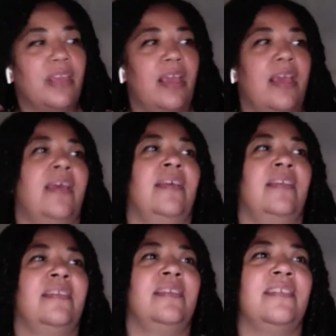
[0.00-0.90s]

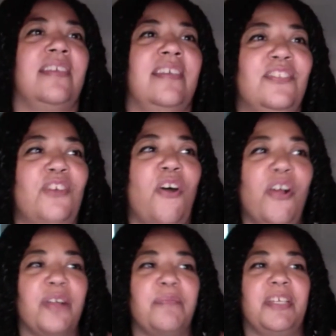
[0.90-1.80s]
And it's
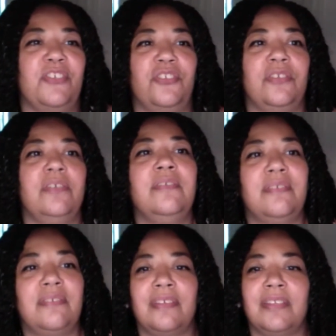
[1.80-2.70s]
hard because
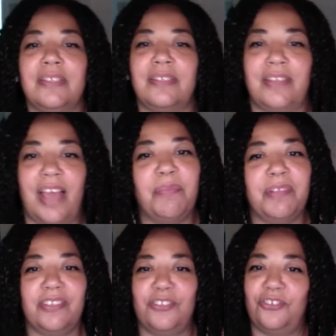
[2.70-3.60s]
she's an
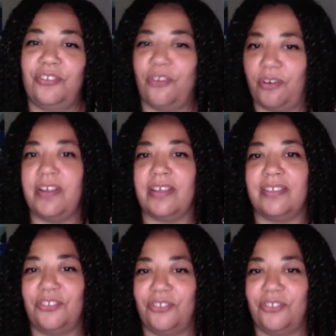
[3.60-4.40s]
established artist.